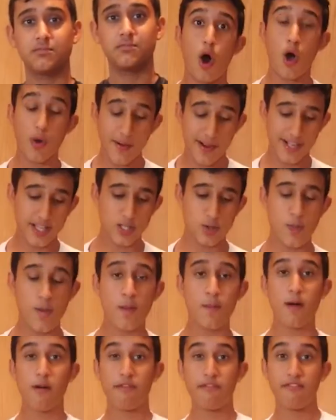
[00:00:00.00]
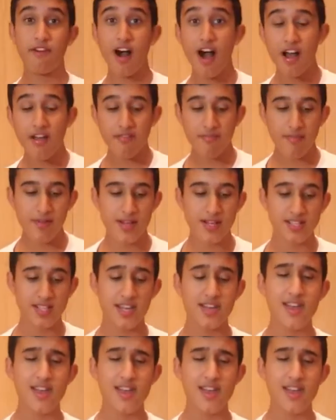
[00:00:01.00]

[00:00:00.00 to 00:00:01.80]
Alright, it's been about 5 minutes,